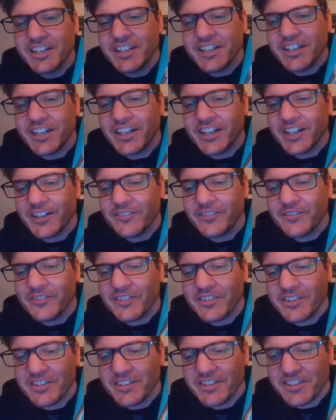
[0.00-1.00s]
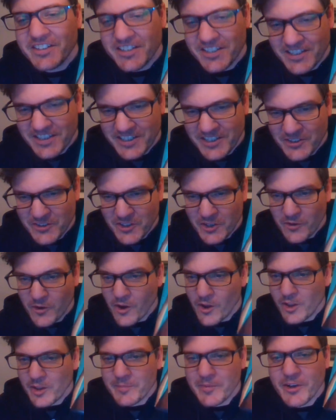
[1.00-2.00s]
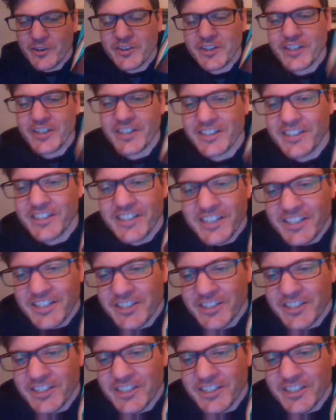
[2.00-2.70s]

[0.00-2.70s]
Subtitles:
you know all about the